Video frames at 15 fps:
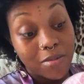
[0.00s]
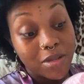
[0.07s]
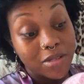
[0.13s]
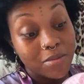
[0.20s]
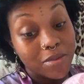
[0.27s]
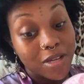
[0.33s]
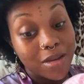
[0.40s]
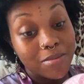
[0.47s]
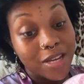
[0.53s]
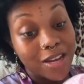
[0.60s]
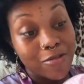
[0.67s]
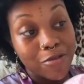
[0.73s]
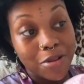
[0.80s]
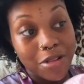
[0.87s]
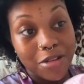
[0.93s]
but sometimes
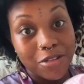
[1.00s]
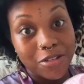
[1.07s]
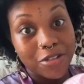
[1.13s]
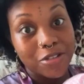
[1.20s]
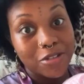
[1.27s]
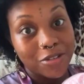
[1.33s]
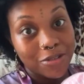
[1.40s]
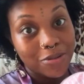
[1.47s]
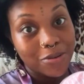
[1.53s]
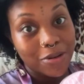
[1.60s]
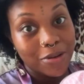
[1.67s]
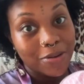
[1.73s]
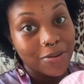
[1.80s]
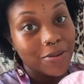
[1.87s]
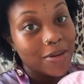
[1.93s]
I really just do
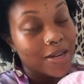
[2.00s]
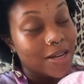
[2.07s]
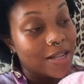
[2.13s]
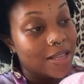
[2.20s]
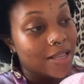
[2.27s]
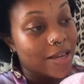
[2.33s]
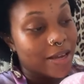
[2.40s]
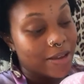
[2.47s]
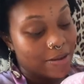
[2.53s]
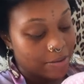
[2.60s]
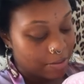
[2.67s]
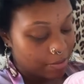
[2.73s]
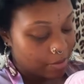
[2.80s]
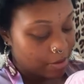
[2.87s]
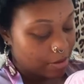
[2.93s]
know. Like,
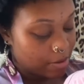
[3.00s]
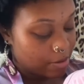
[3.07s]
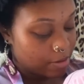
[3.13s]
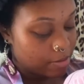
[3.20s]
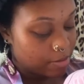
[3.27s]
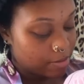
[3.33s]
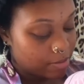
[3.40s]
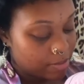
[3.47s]
um,